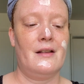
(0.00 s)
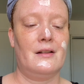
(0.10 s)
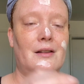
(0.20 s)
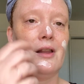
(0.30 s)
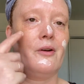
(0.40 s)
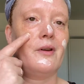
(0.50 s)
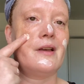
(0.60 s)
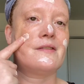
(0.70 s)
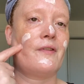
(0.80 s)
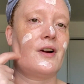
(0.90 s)
load
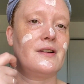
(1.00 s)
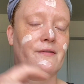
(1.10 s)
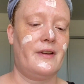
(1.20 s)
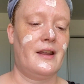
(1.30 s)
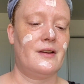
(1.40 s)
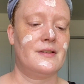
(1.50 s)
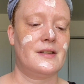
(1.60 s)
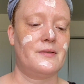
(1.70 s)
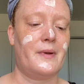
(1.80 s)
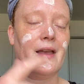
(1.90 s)
as far as videos
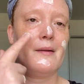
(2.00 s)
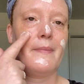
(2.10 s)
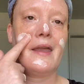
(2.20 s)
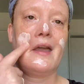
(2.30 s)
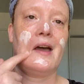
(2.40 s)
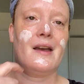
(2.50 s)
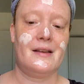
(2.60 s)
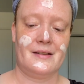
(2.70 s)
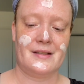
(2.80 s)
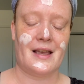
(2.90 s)
this week
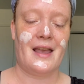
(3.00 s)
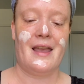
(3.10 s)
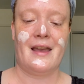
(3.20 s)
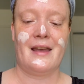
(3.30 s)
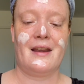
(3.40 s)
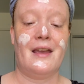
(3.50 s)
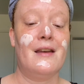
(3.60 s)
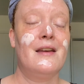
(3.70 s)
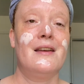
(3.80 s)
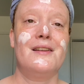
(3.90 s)
because I had
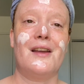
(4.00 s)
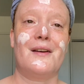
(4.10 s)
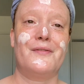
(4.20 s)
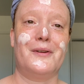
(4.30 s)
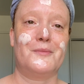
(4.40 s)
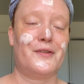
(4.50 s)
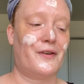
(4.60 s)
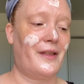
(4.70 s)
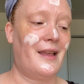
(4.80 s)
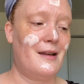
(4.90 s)
not filmed
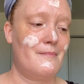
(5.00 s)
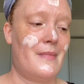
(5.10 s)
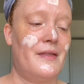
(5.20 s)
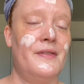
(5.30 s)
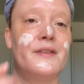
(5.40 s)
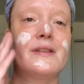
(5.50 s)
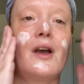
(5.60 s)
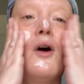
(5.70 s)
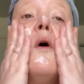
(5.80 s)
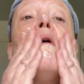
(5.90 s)
for like a month.
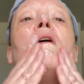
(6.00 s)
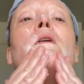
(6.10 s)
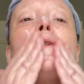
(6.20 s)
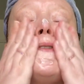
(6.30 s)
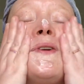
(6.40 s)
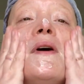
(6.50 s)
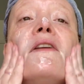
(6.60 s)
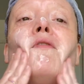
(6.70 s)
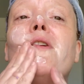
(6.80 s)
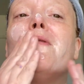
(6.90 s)
So there's quite
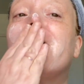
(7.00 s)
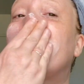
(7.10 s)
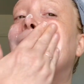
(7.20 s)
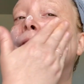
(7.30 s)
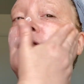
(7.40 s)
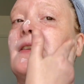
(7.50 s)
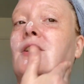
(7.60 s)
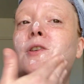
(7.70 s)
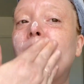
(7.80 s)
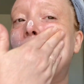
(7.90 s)
a few videos that
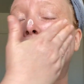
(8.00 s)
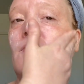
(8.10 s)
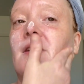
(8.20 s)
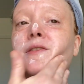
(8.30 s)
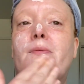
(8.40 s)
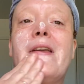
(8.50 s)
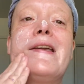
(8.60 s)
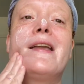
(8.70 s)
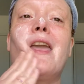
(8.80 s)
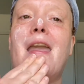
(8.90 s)
are new this
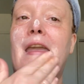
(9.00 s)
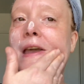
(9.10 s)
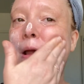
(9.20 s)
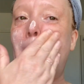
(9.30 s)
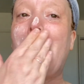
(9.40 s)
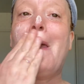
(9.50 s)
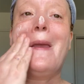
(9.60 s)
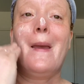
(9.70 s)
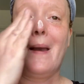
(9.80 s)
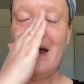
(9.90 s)
week, and
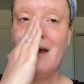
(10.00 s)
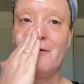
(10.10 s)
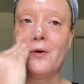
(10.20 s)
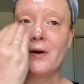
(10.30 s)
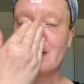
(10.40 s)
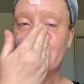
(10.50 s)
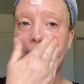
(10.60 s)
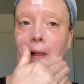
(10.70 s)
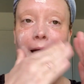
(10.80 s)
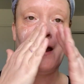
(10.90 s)
I, of course,
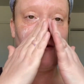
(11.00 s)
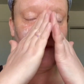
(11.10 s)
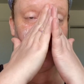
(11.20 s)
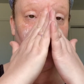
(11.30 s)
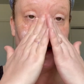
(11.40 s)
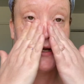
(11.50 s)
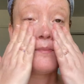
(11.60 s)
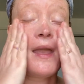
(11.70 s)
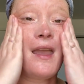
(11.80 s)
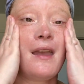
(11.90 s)
will have my Project
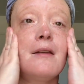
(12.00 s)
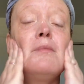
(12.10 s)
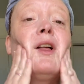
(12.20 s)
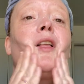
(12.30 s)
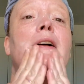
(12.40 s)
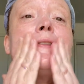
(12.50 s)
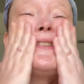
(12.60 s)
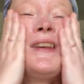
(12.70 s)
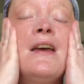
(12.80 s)
Pan playlist